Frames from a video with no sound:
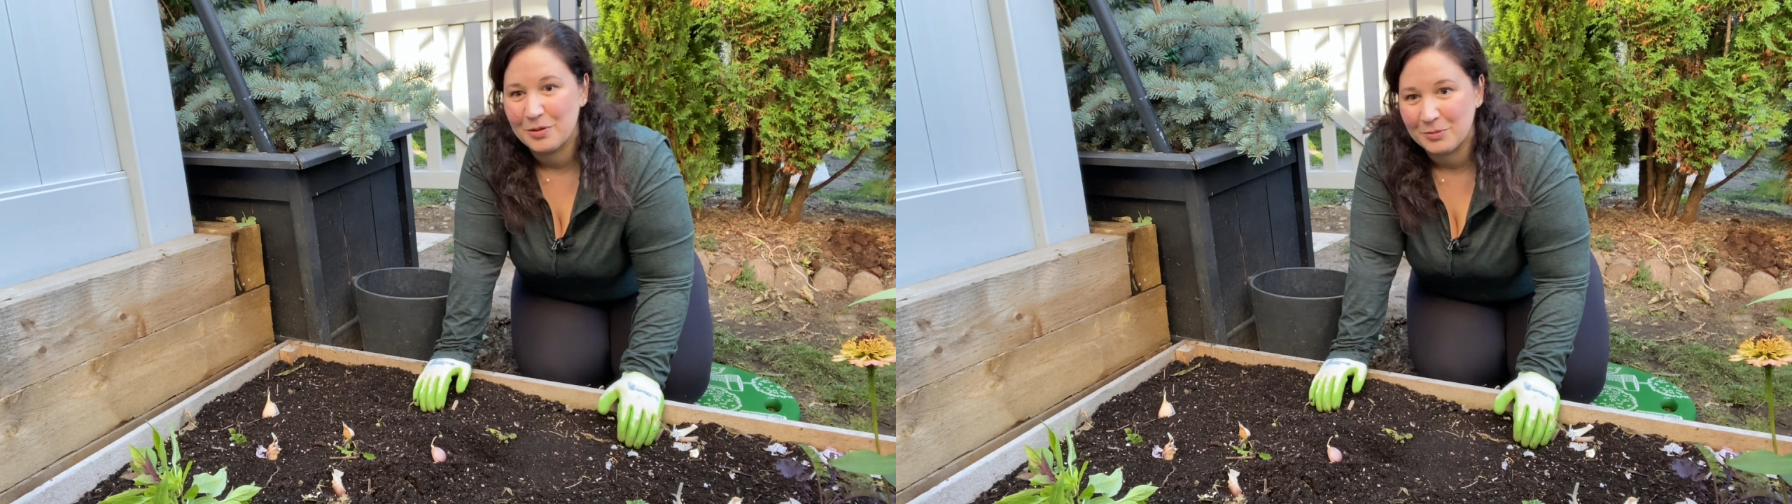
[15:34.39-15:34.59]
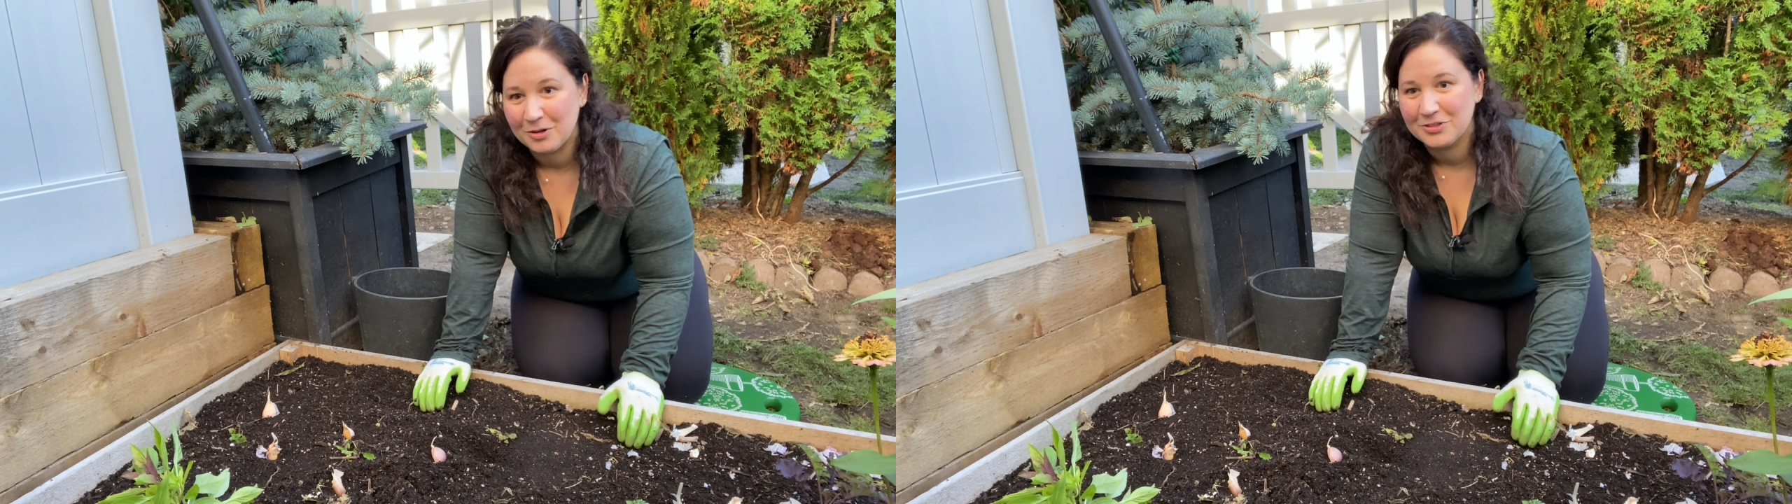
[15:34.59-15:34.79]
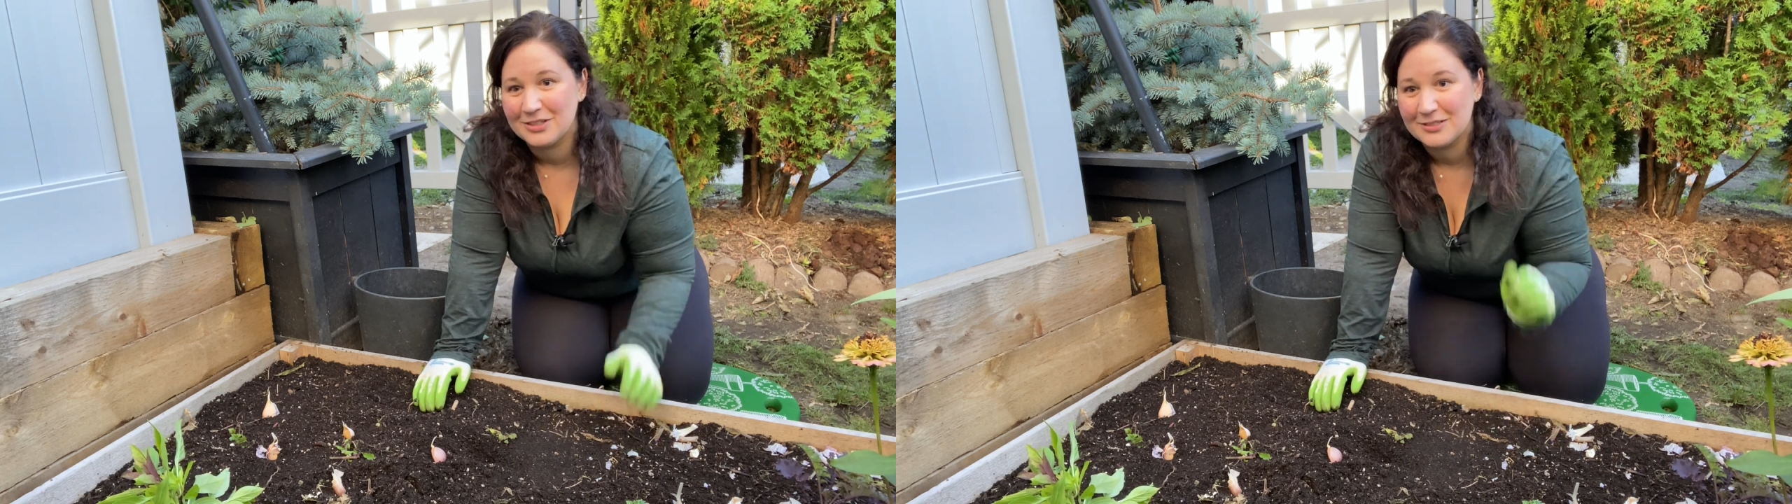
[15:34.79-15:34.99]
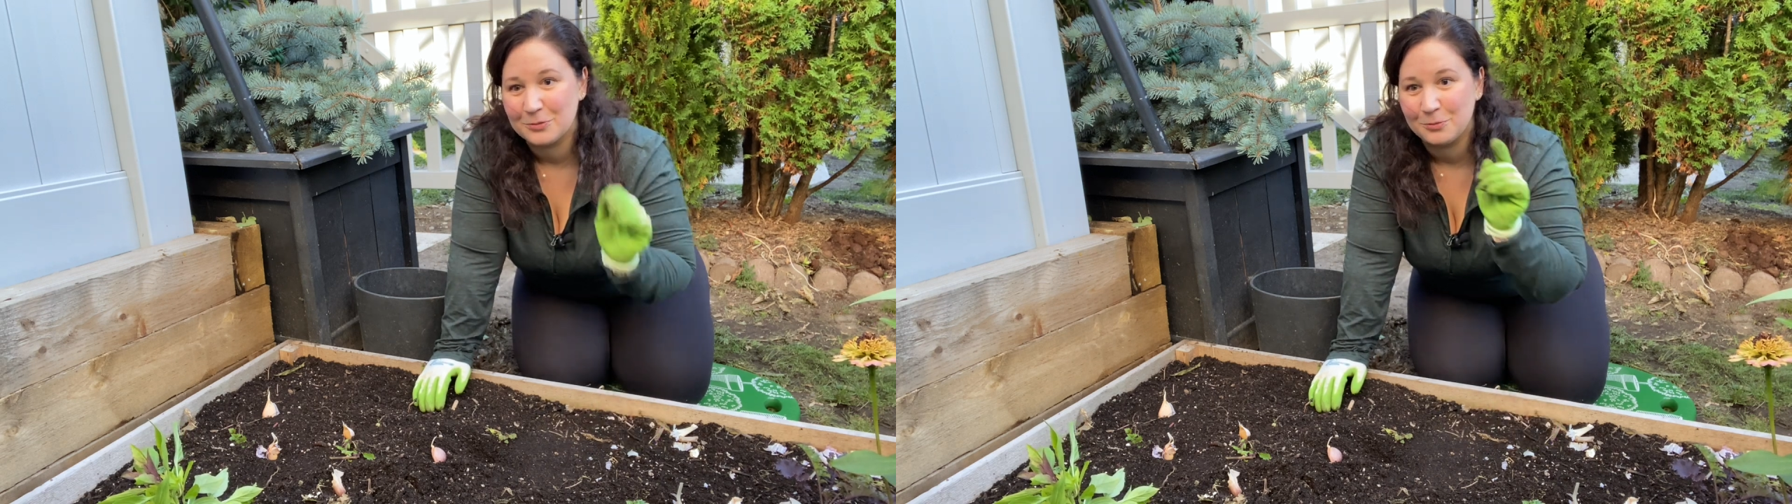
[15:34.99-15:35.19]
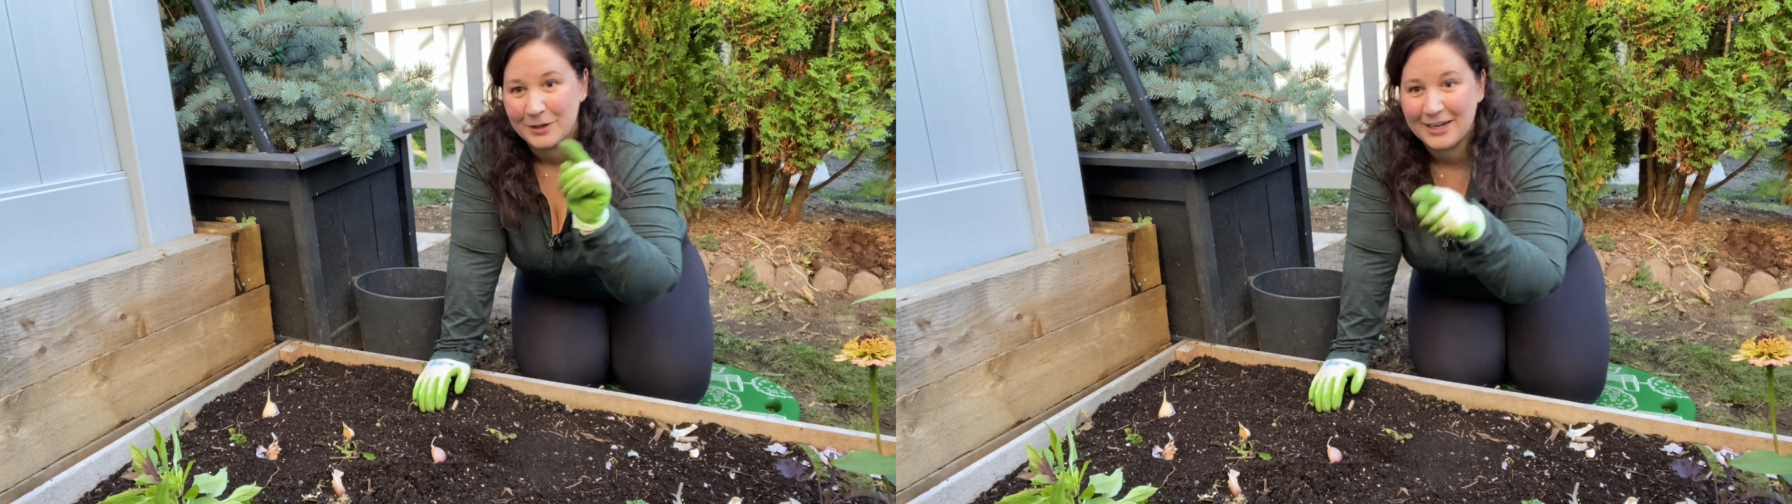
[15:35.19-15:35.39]
the mulch
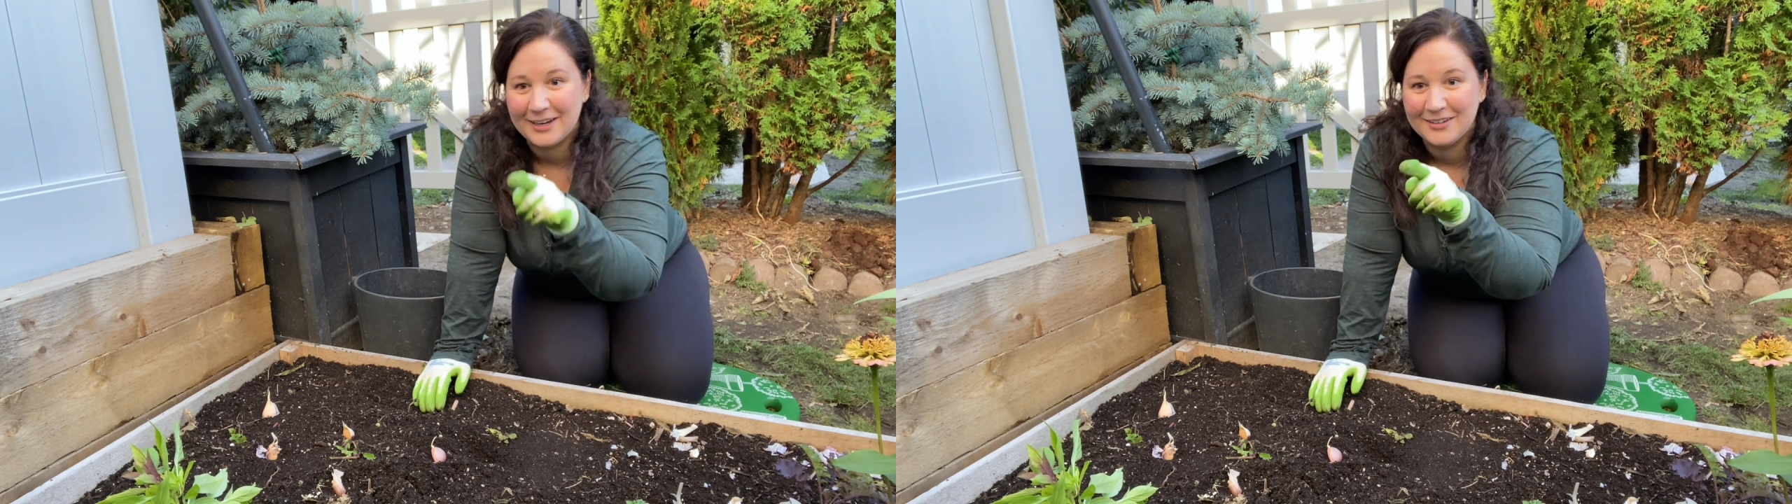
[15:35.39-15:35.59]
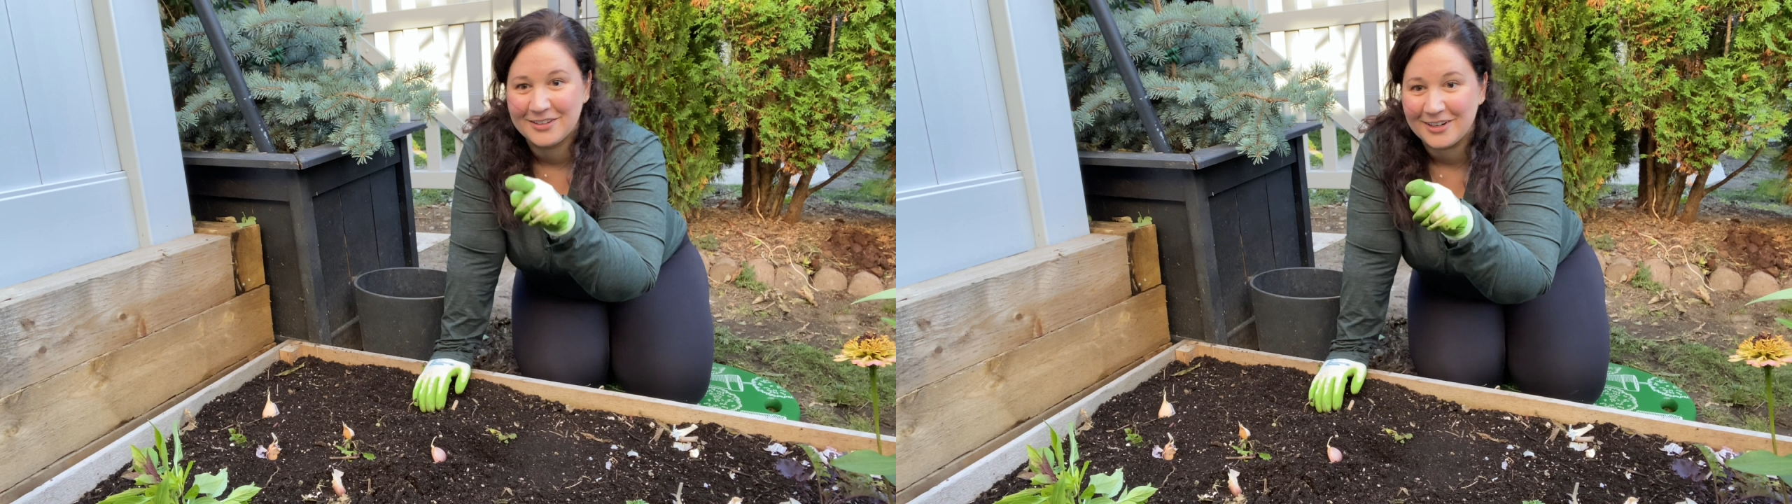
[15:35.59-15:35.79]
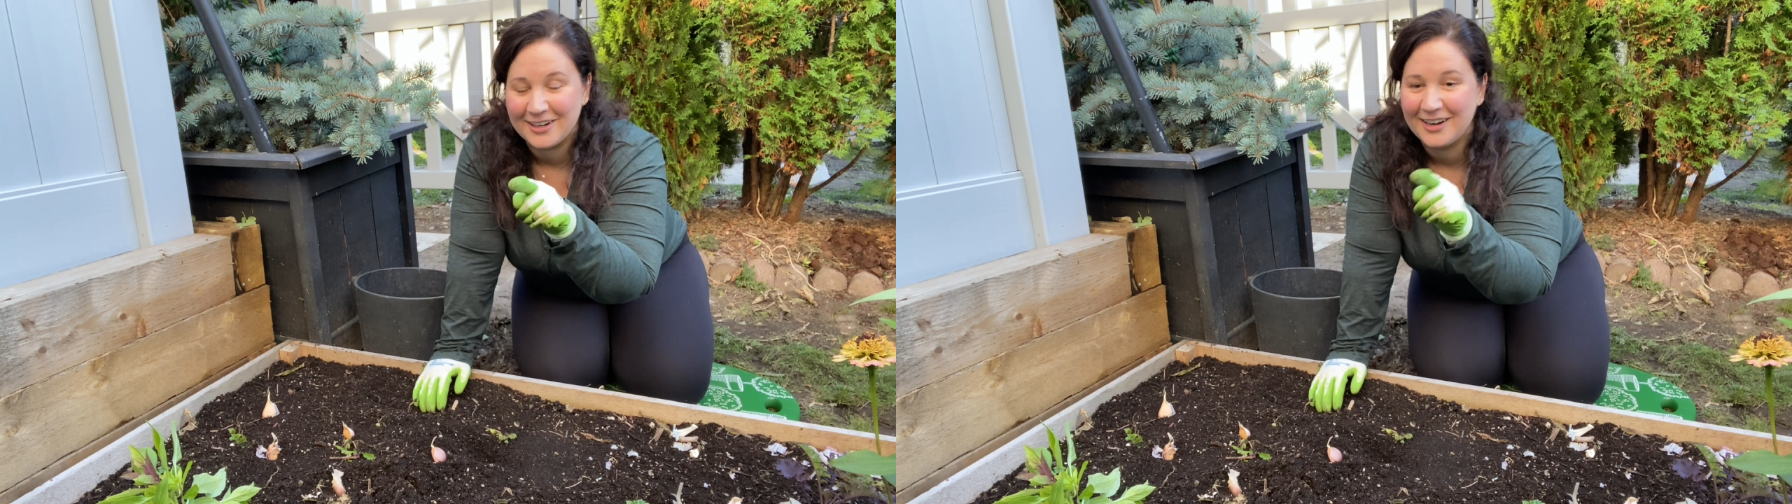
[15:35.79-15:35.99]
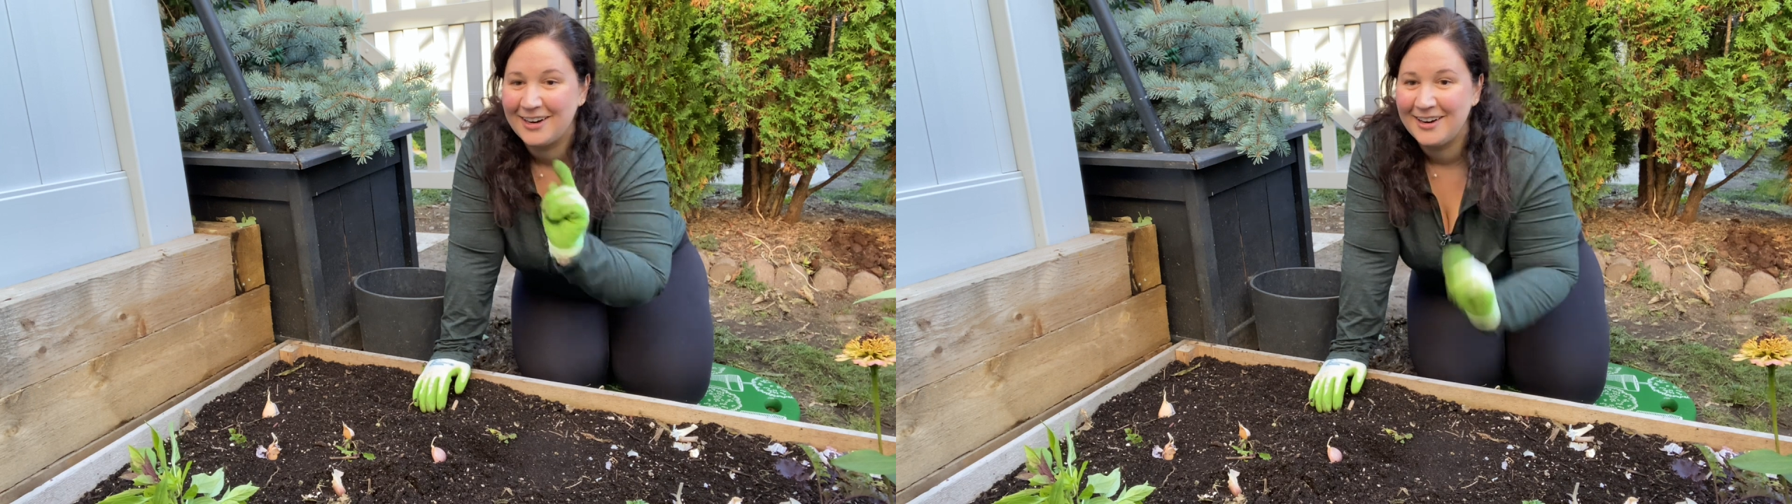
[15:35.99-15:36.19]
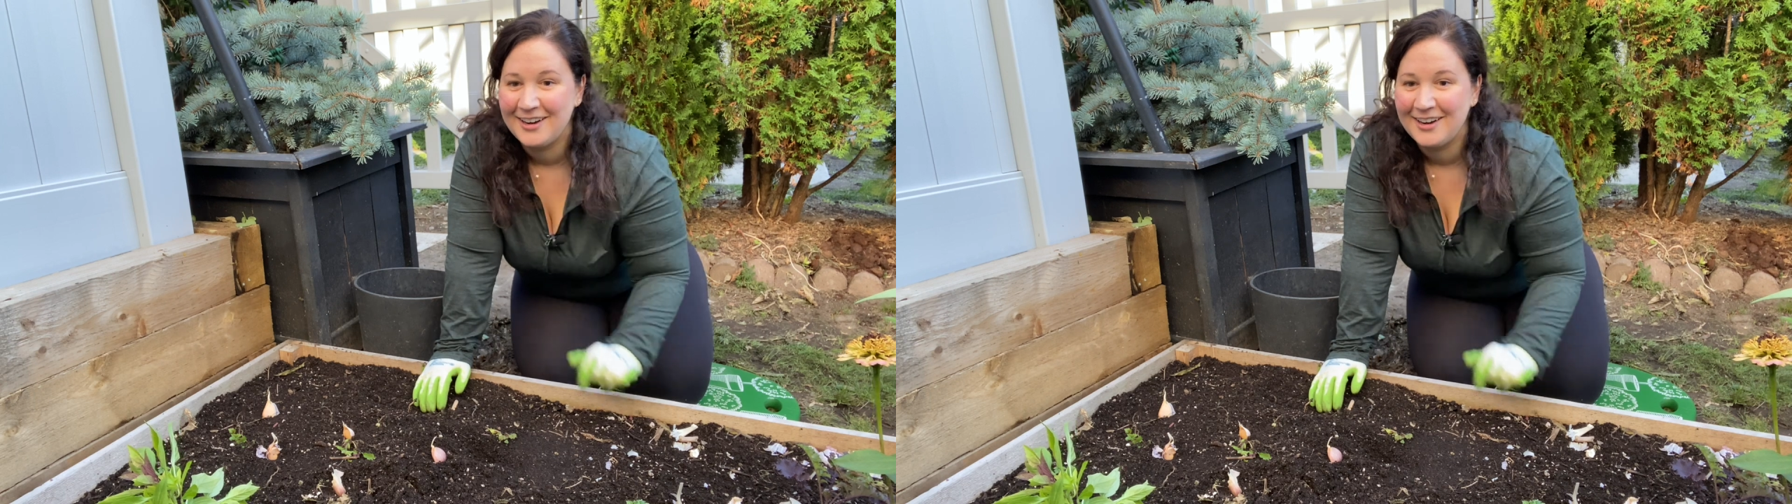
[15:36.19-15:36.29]
is way under